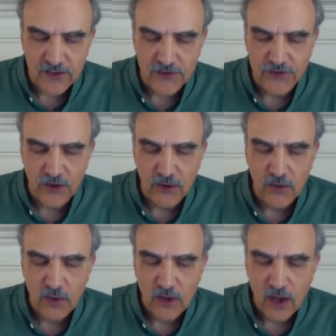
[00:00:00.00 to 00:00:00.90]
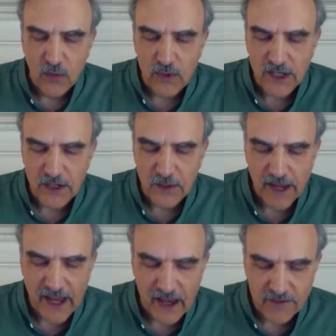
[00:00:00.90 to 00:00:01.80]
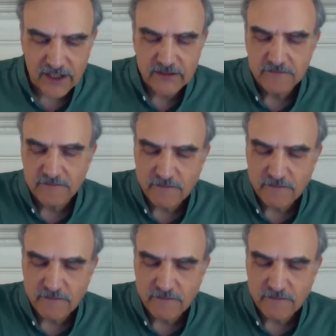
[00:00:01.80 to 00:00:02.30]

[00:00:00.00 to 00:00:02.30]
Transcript: And so we end up having